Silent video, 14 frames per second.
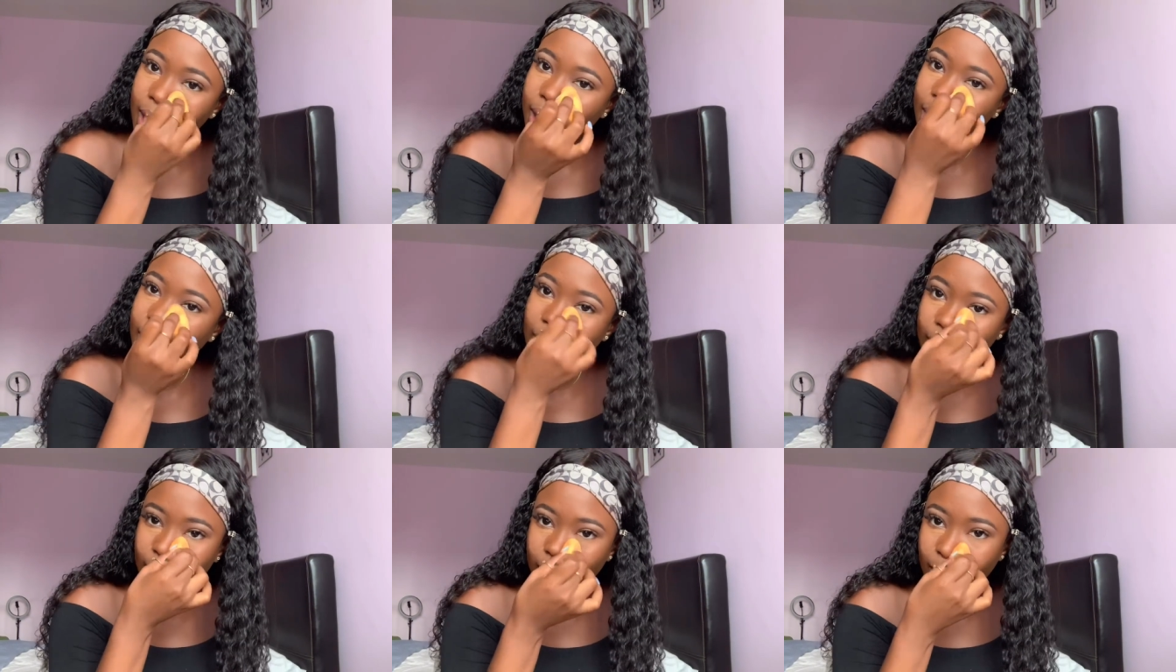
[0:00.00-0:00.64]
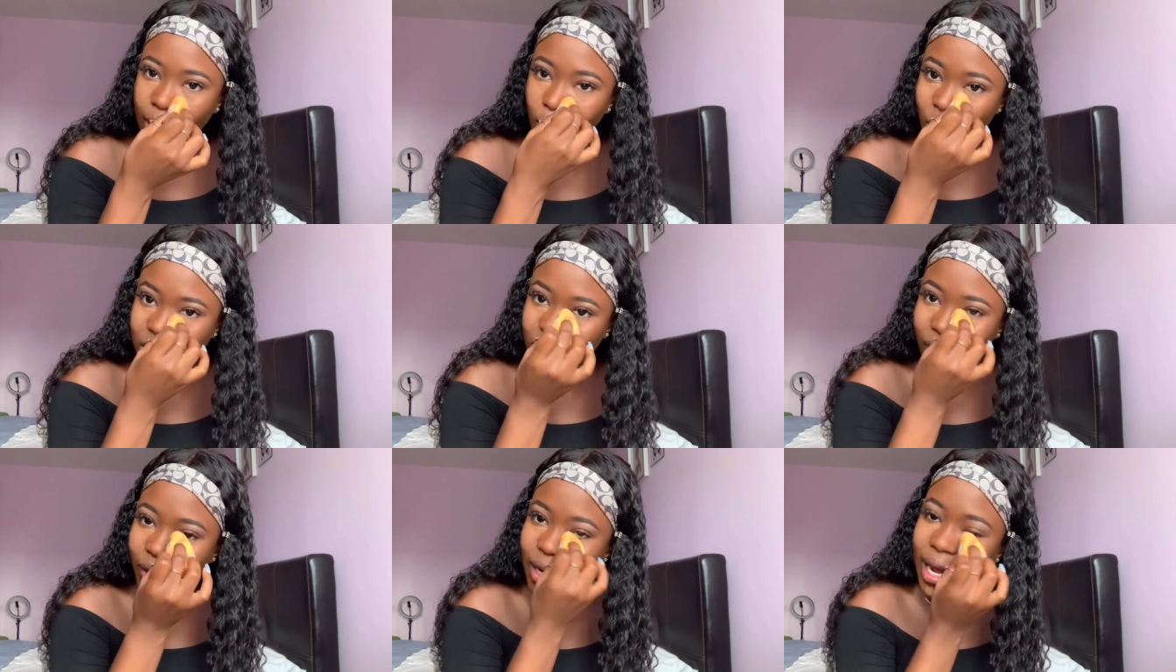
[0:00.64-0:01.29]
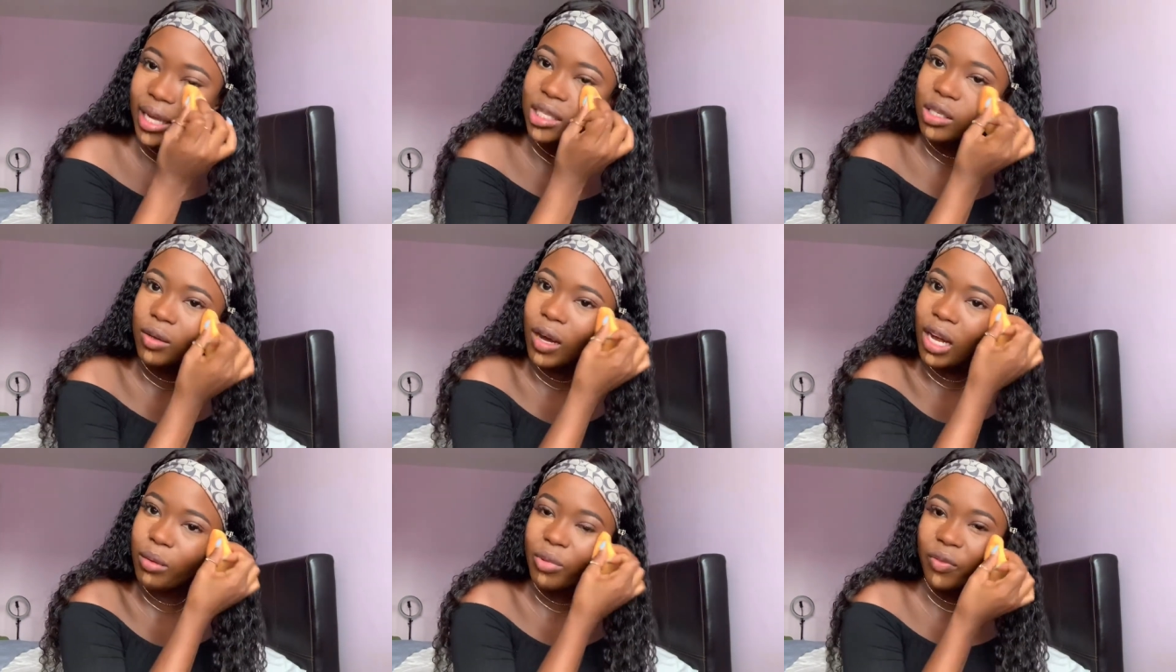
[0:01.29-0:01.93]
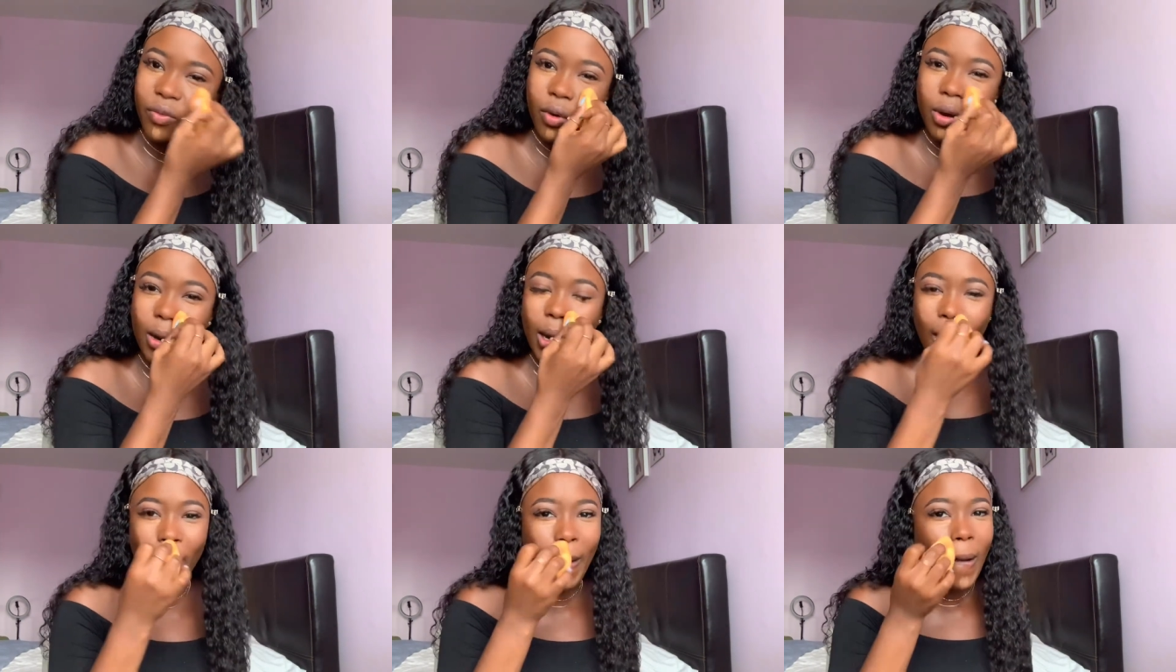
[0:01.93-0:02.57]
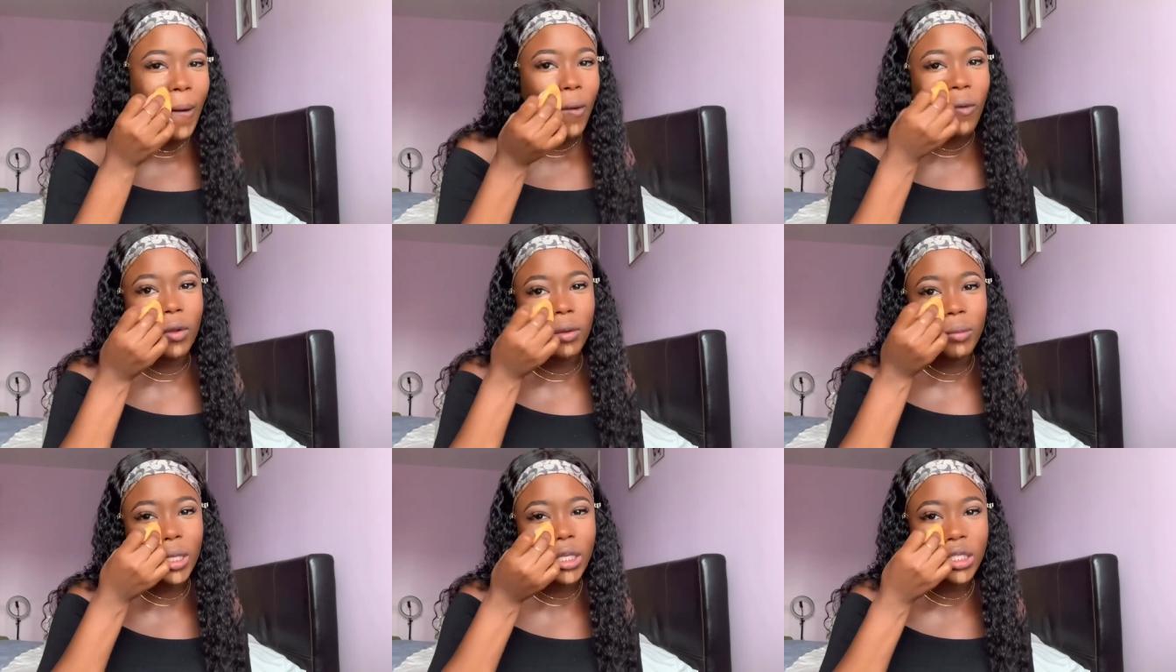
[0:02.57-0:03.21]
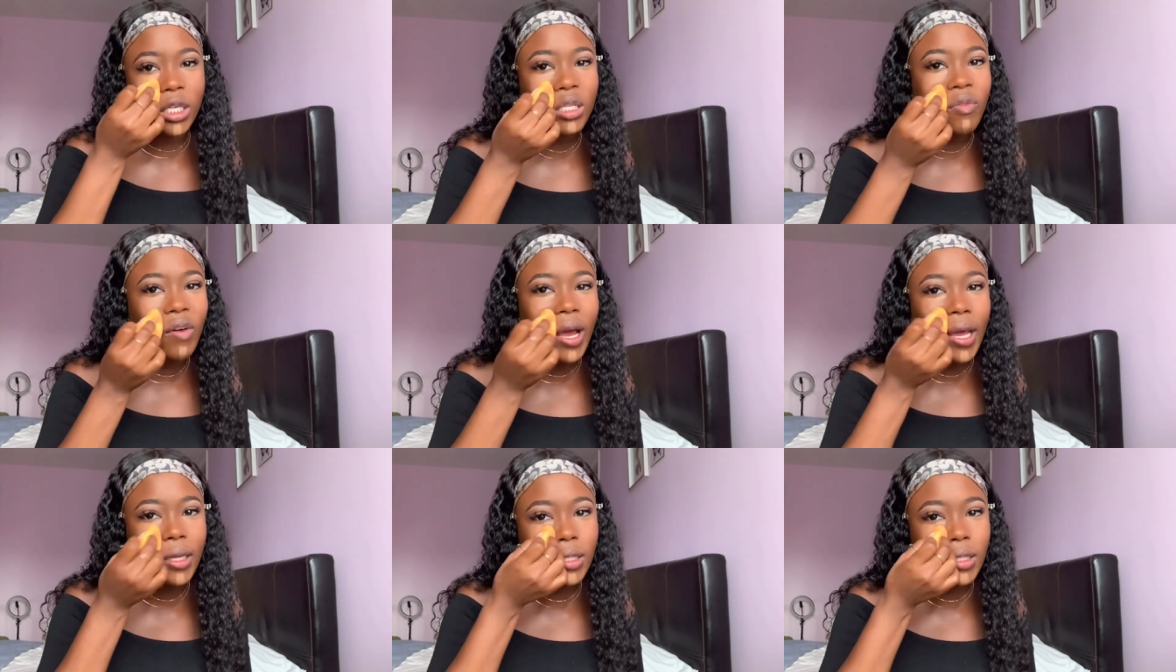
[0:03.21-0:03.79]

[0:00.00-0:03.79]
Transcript: then whatever diet you had before will be just fine.